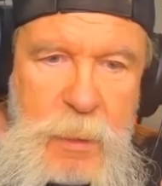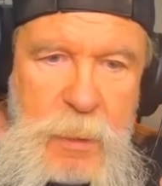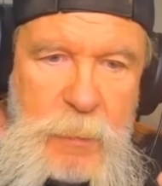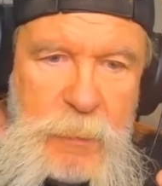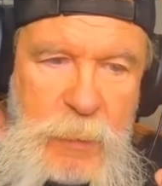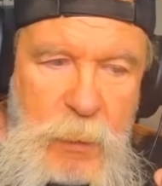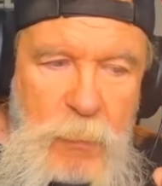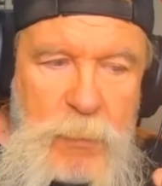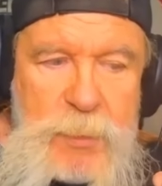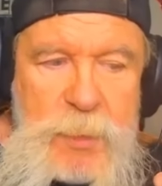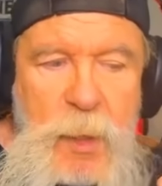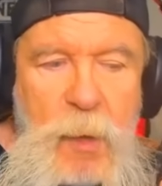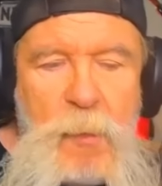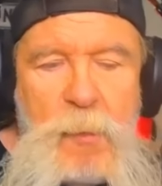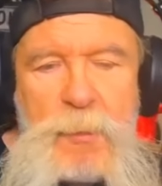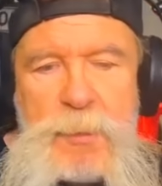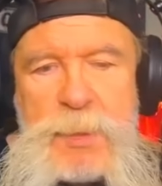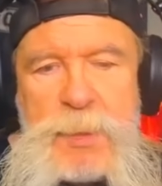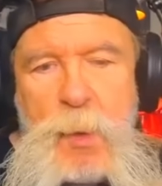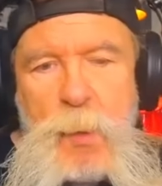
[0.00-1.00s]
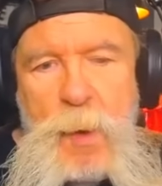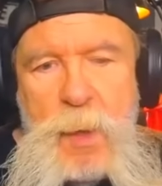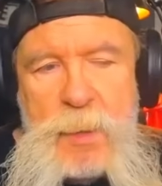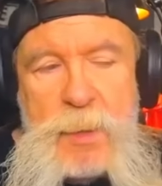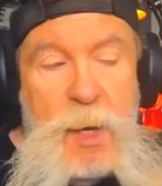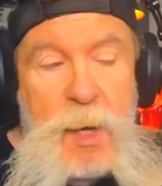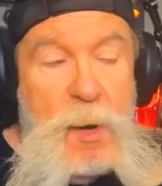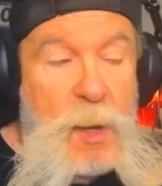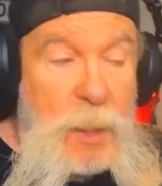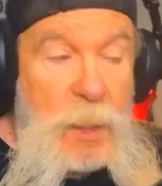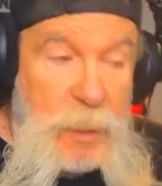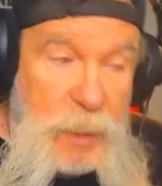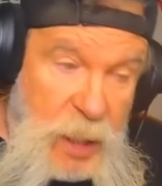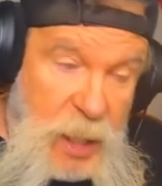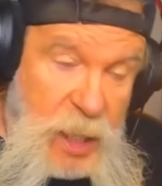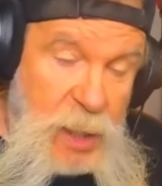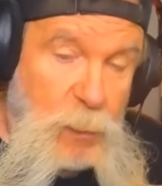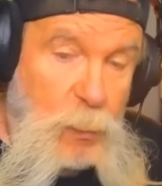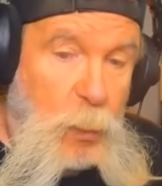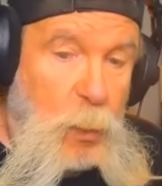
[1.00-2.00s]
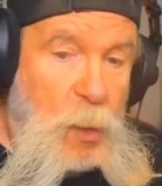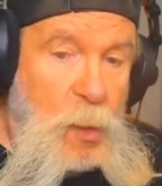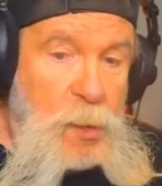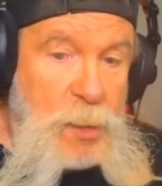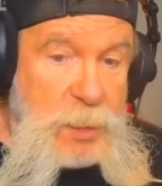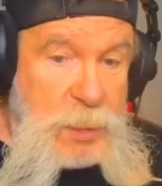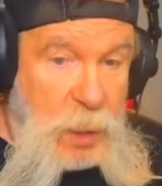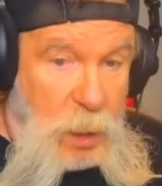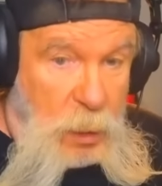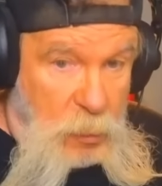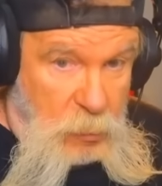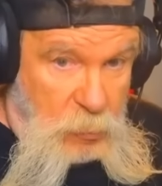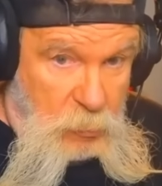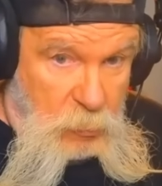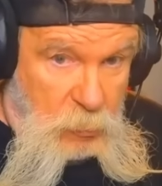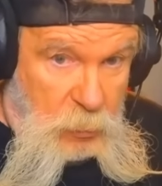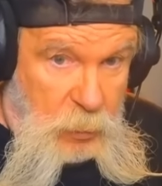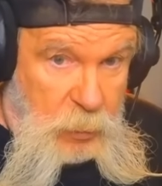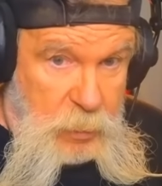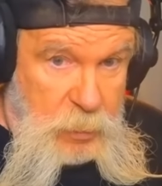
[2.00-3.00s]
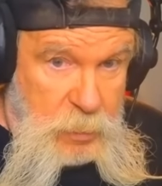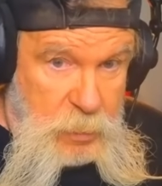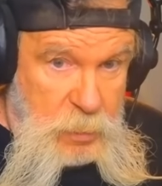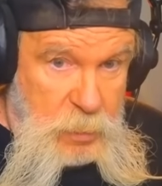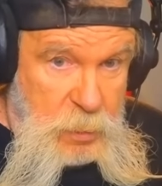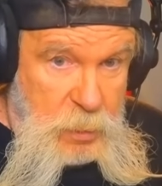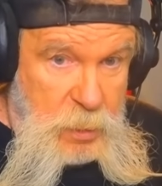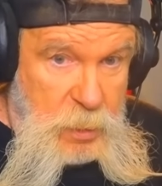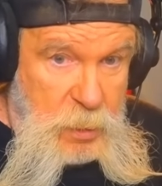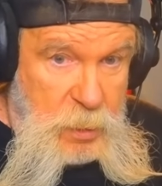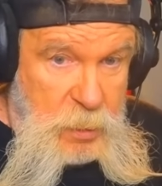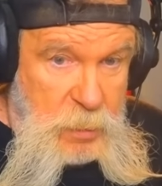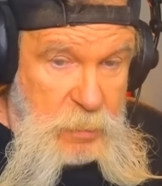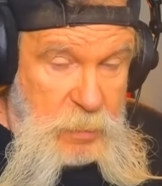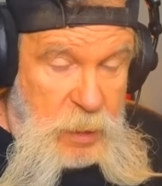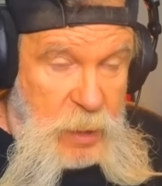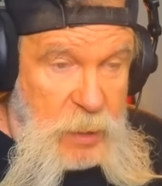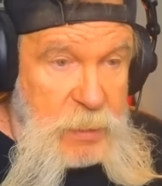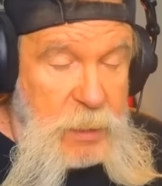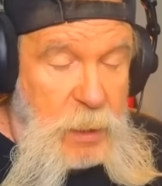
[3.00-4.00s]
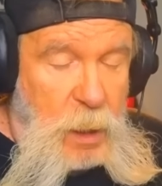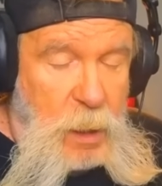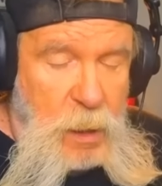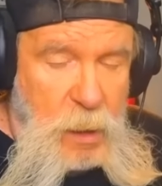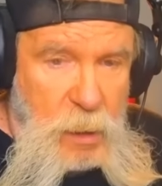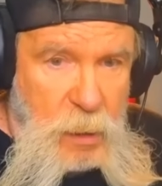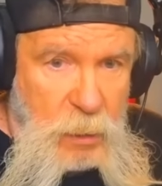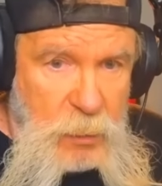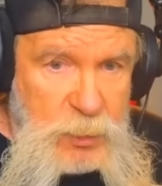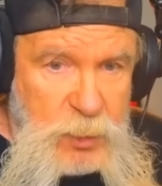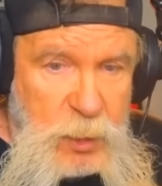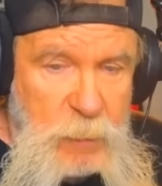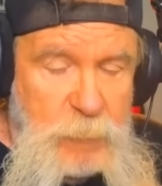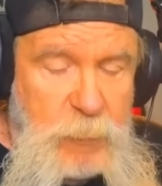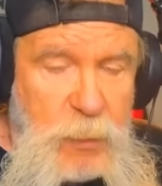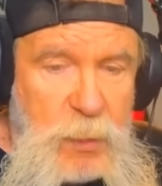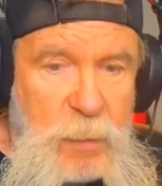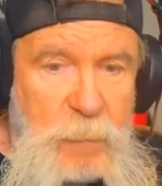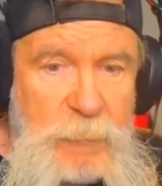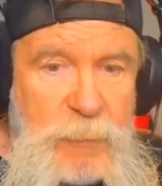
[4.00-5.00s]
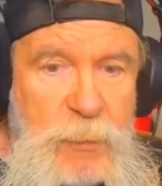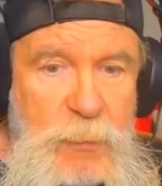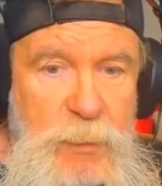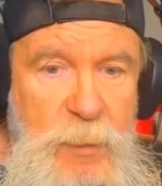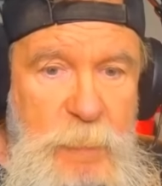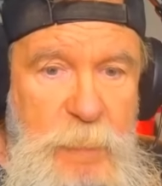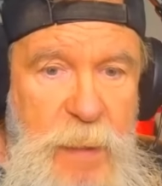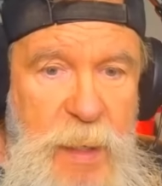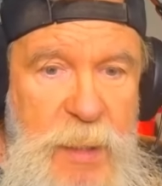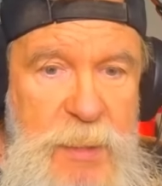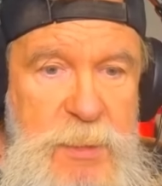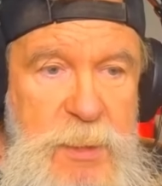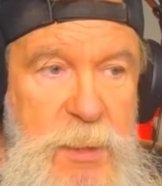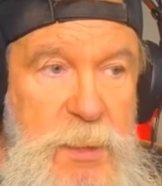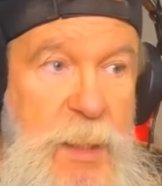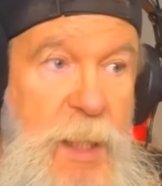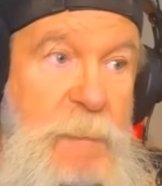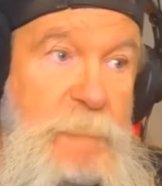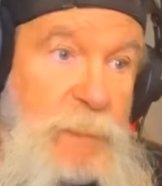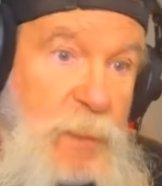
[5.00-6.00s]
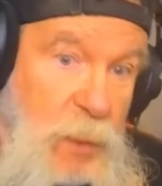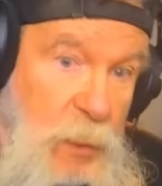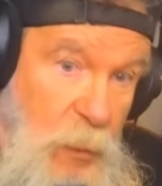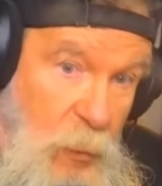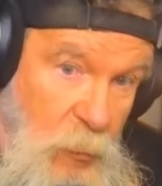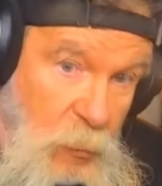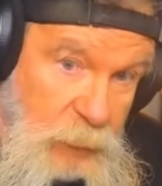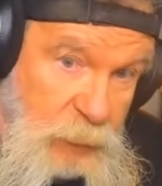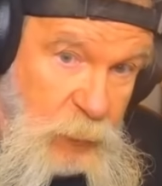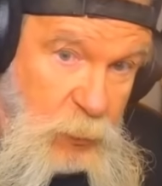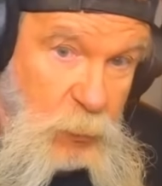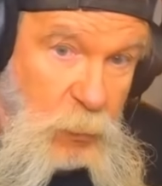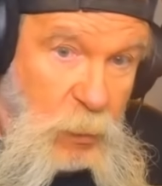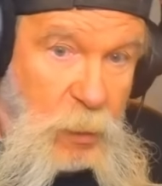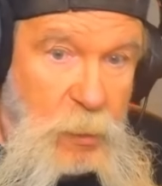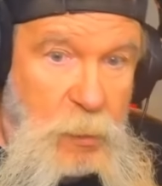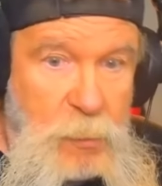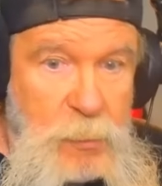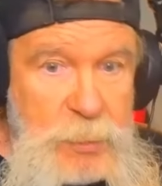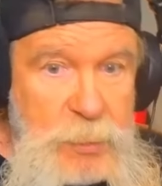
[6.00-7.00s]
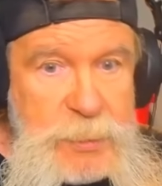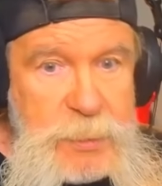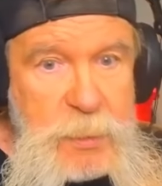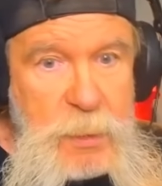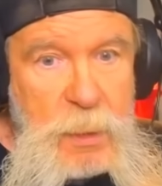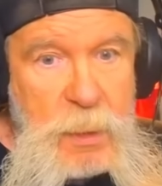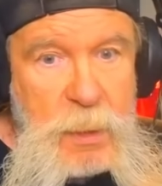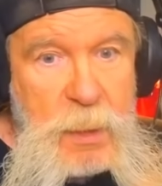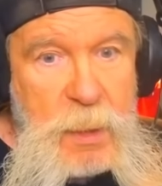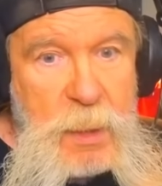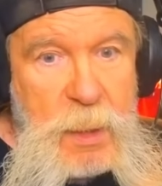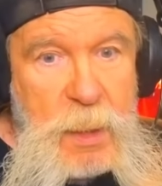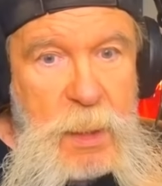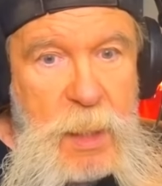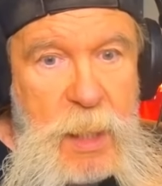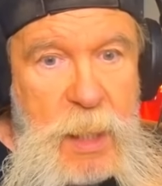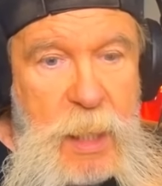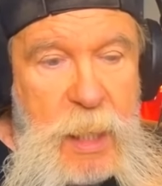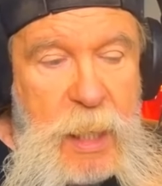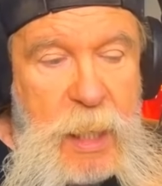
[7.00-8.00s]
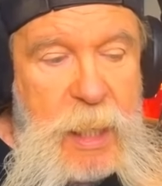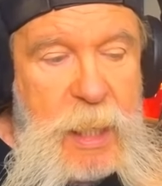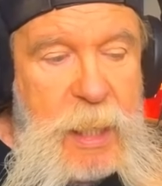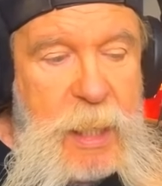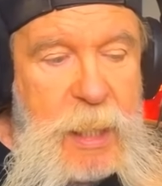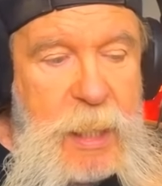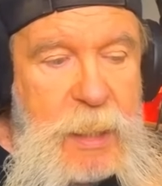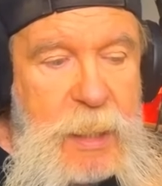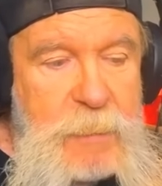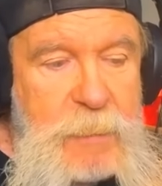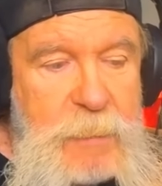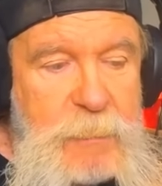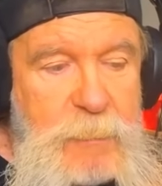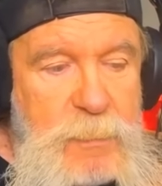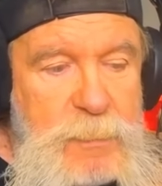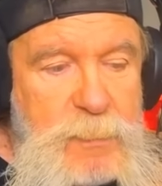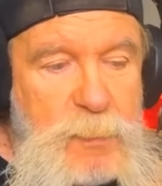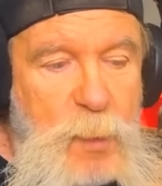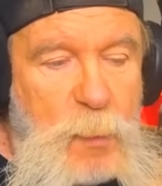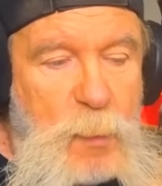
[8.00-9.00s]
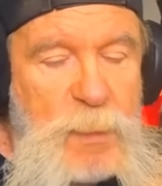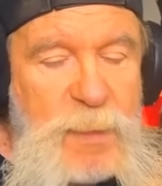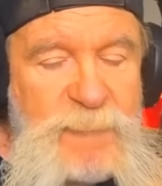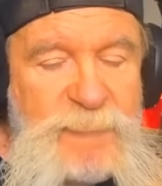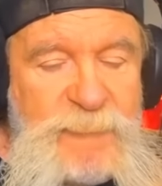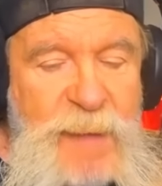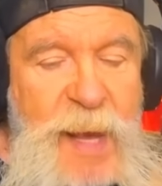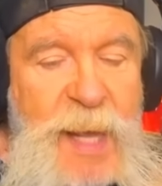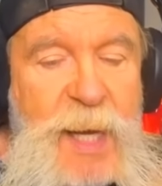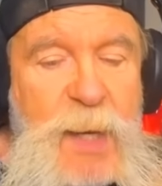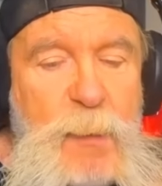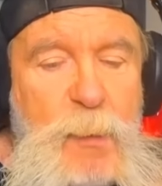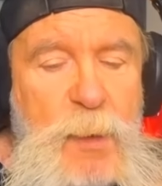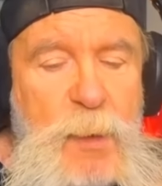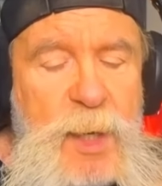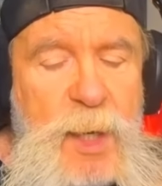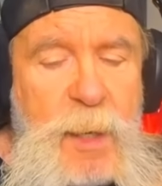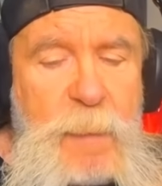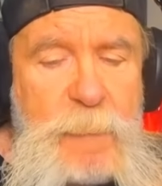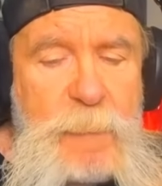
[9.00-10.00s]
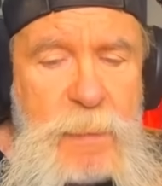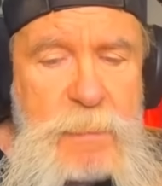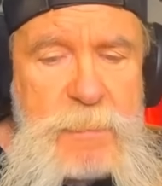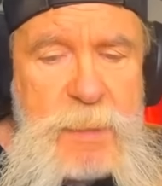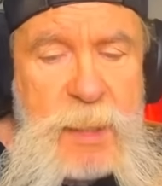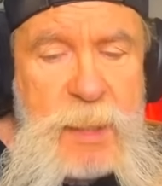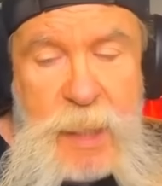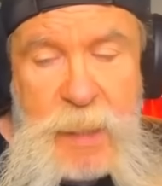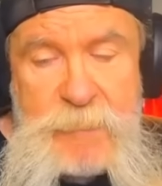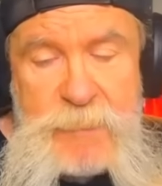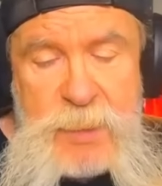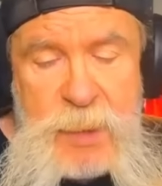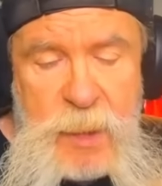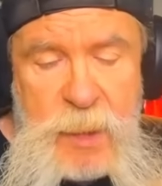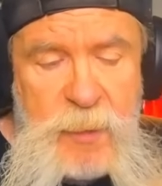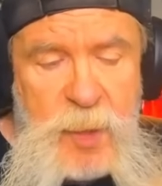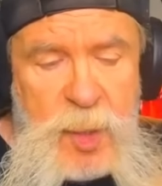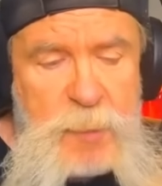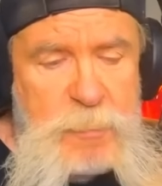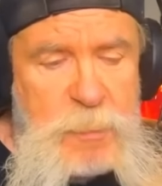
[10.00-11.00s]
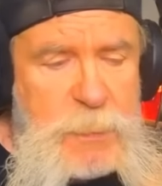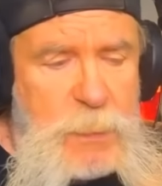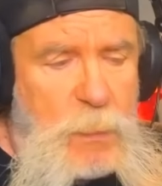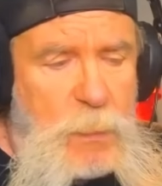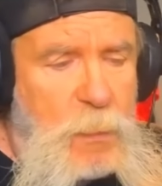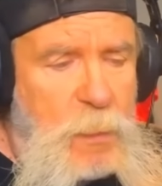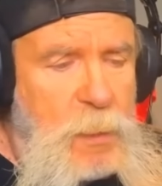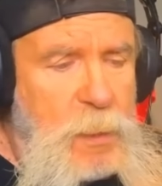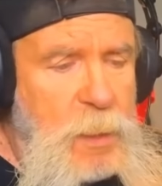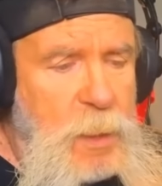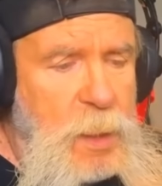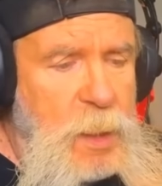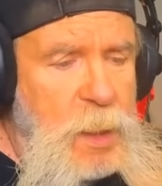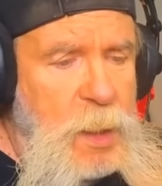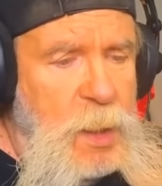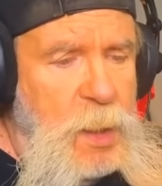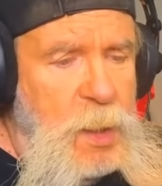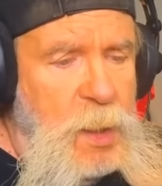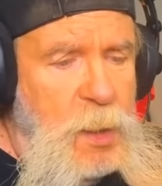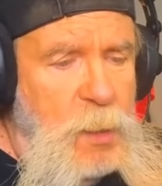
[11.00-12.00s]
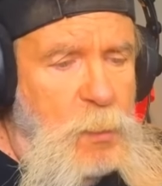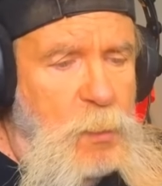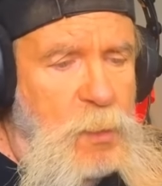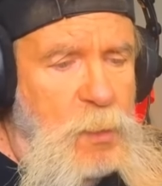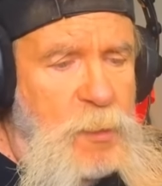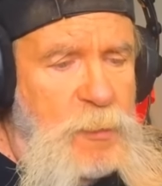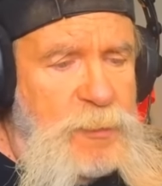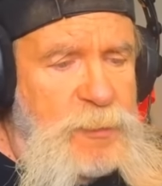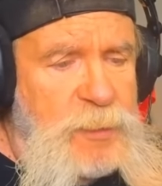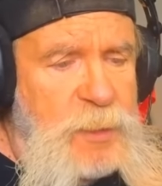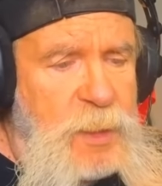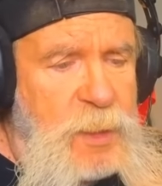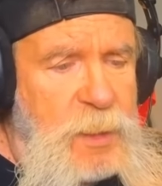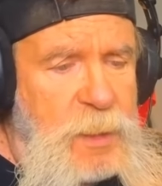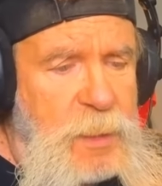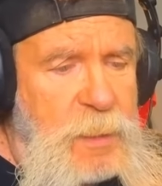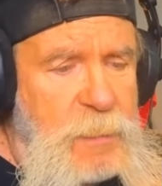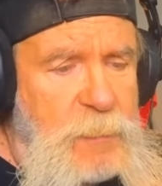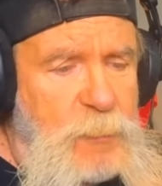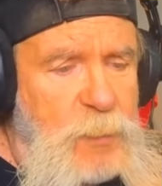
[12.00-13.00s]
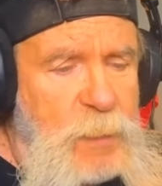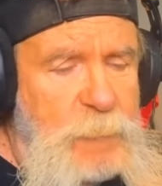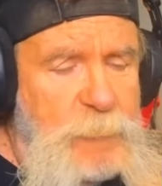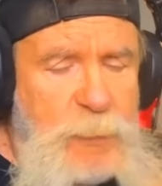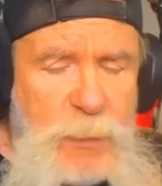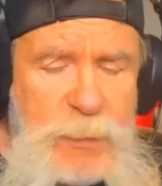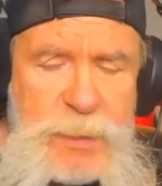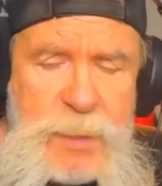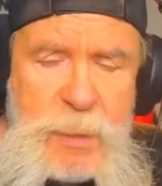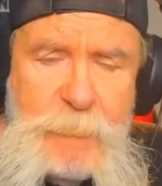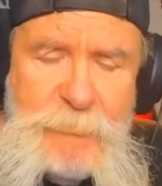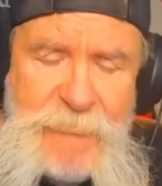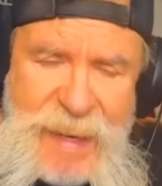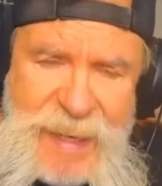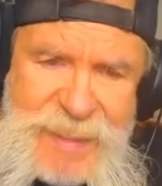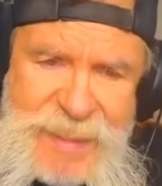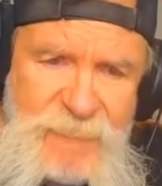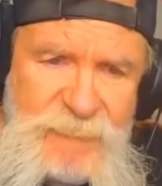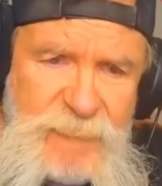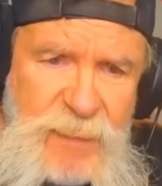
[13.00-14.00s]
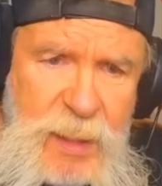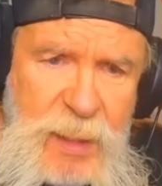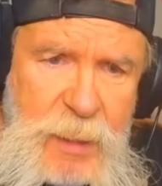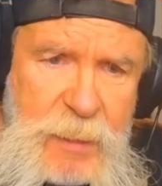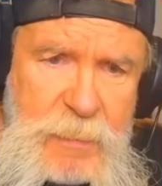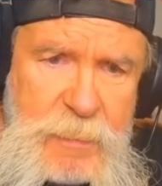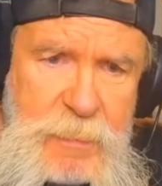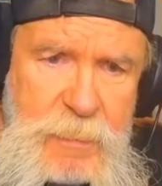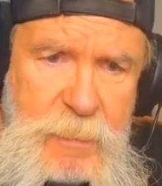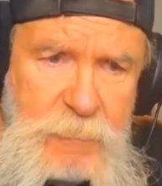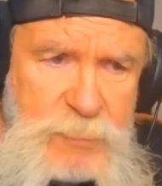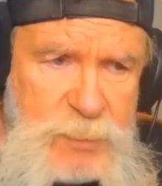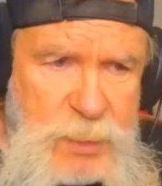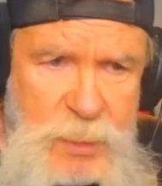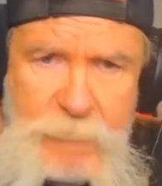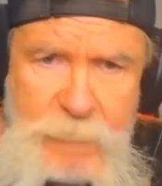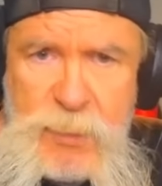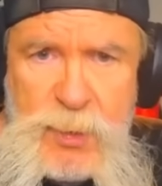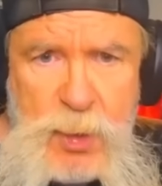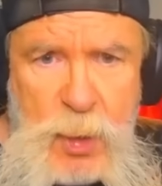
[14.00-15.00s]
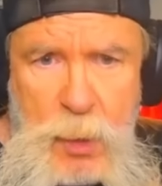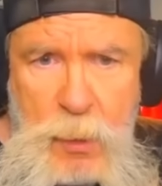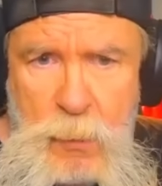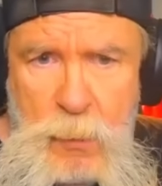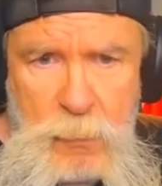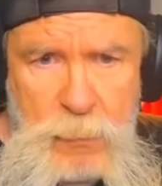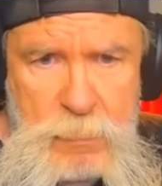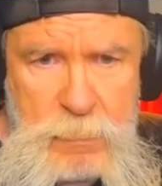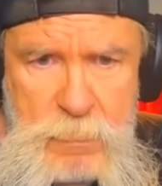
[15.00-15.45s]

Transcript: those girls go out there and they worked hard. That Kong, she put them through the paces. They put her through hers. And when we finally went up, and I've said this before, with uh, we put the main event on some show.